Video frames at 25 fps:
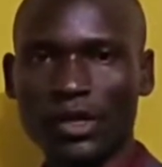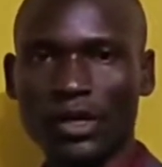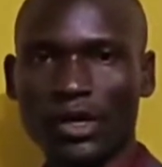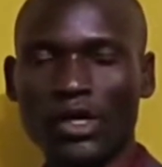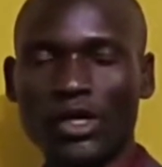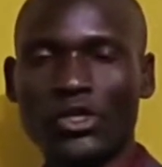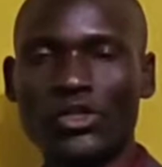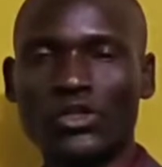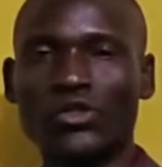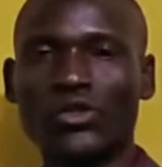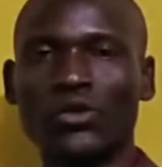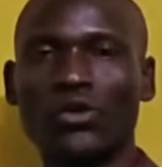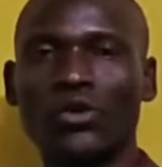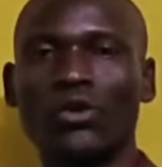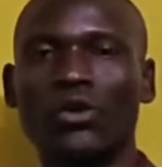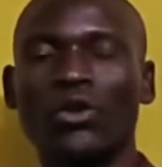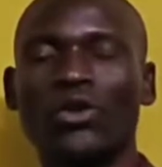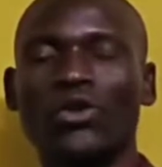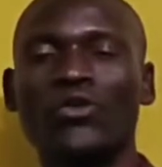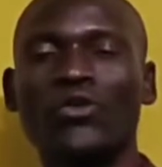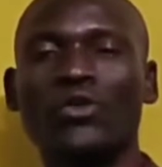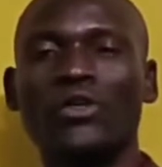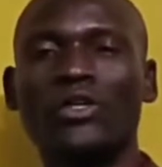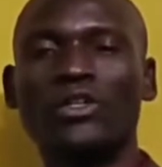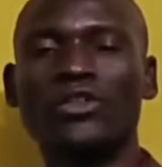So
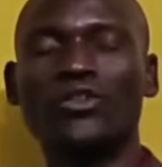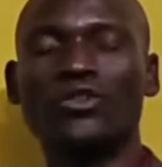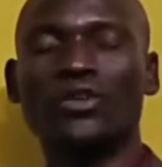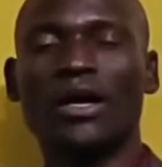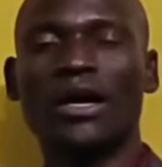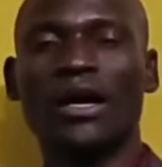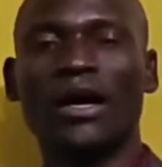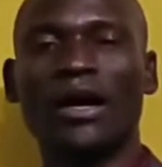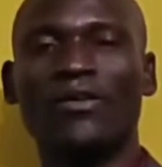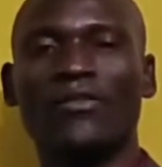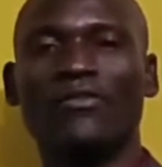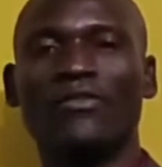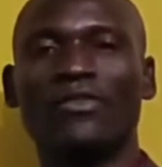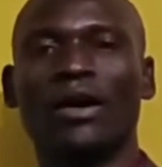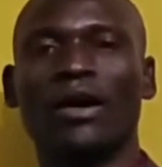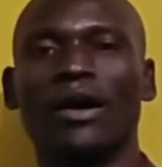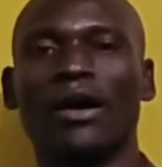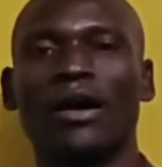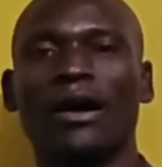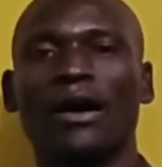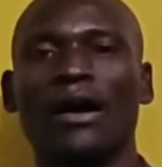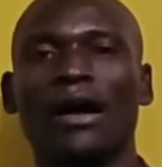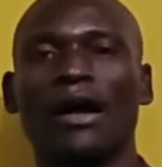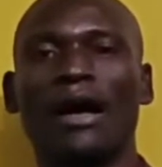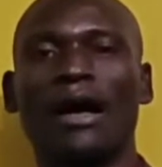you need to have
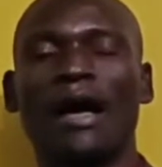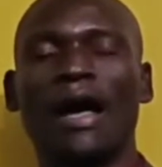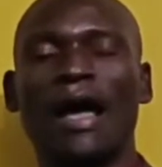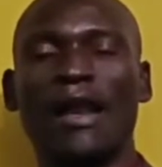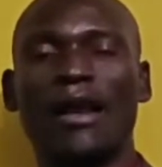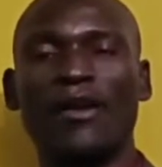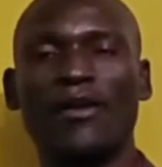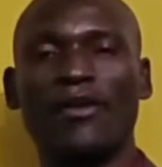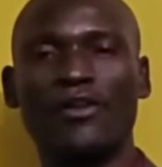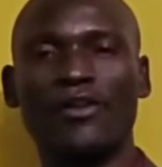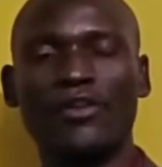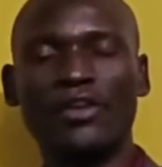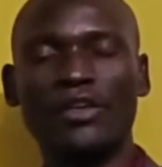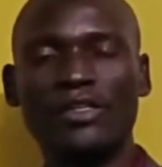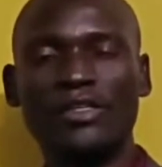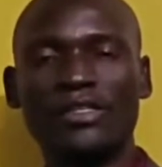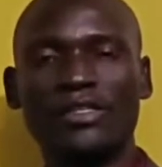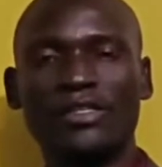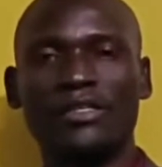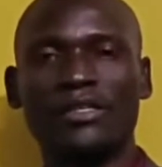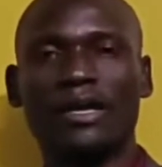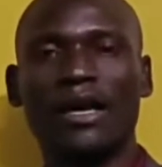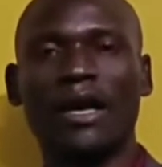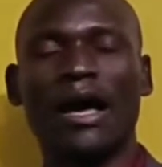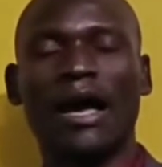a hydrologist,
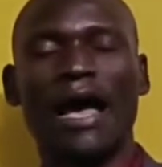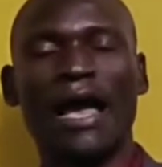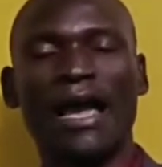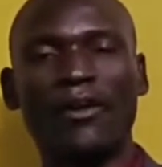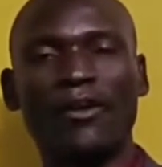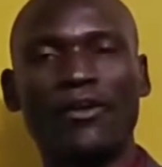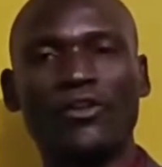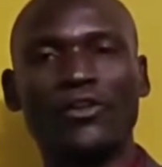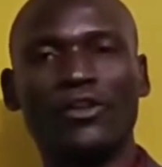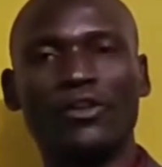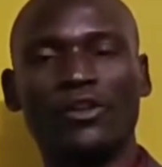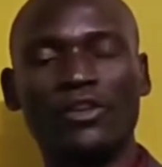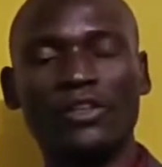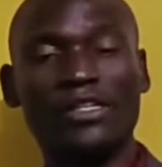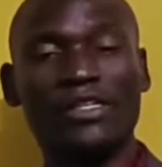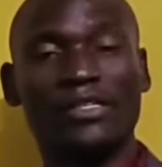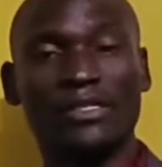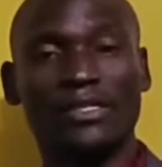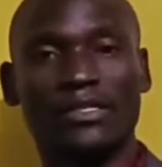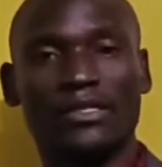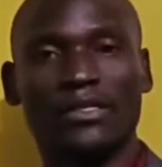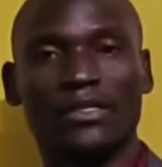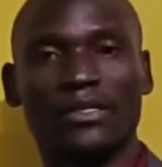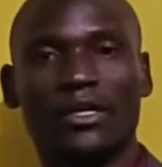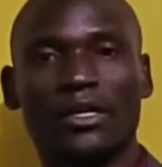
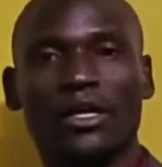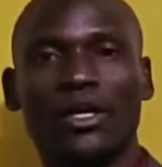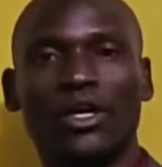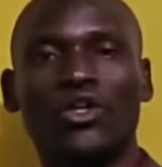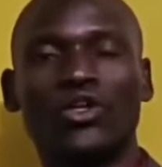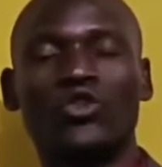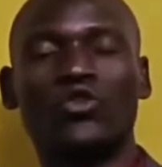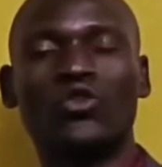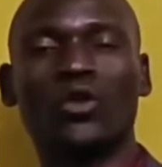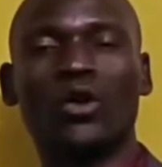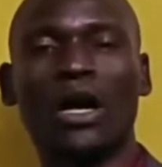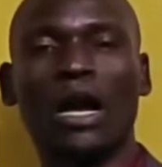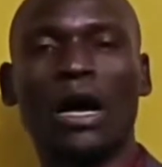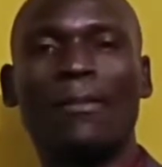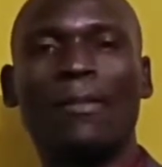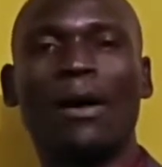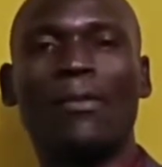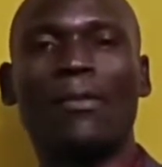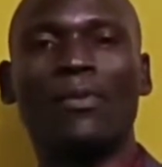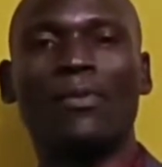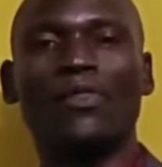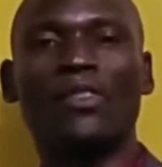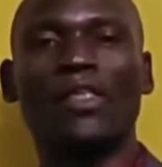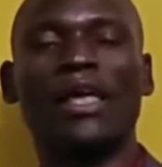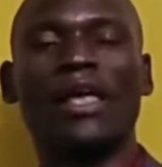hydrologist to come up
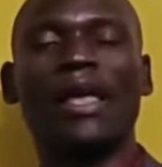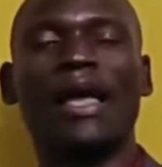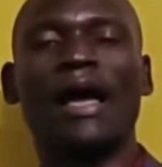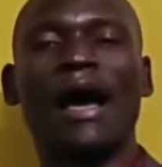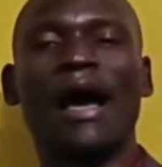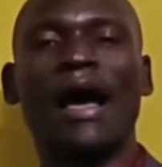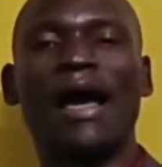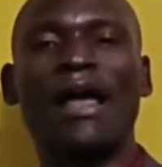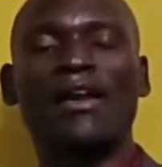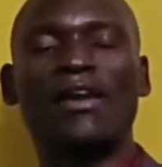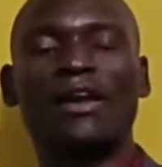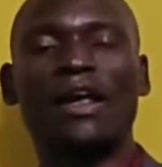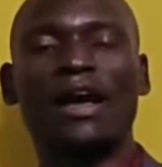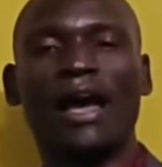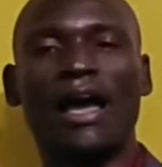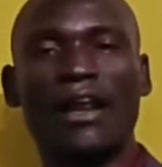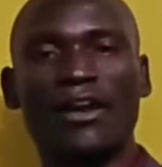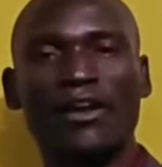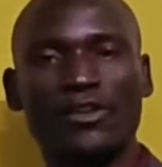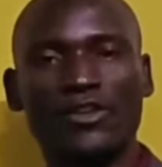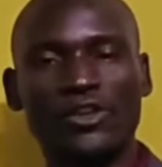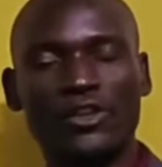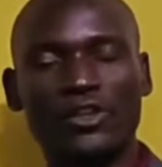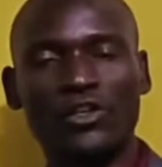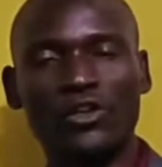with a
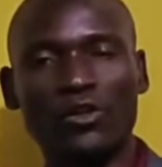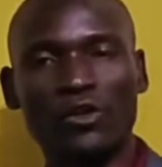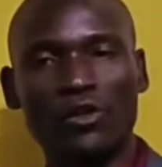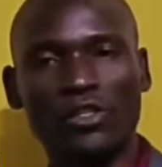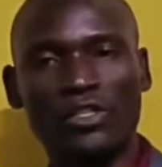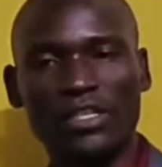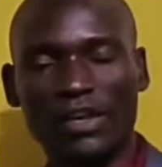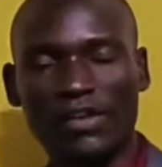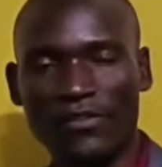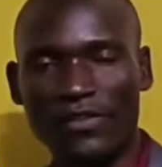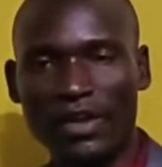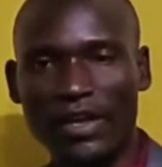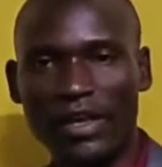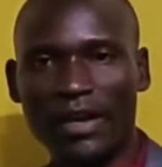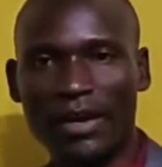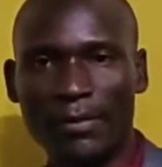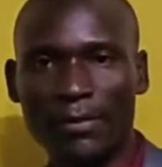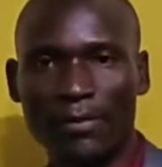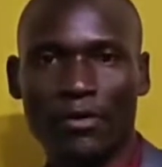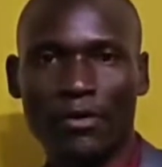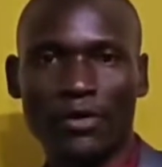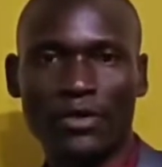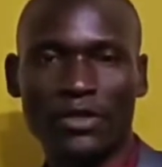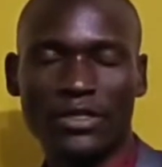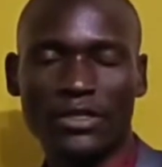hydrological survey
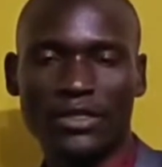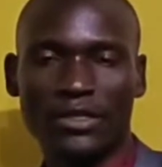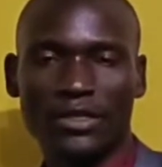report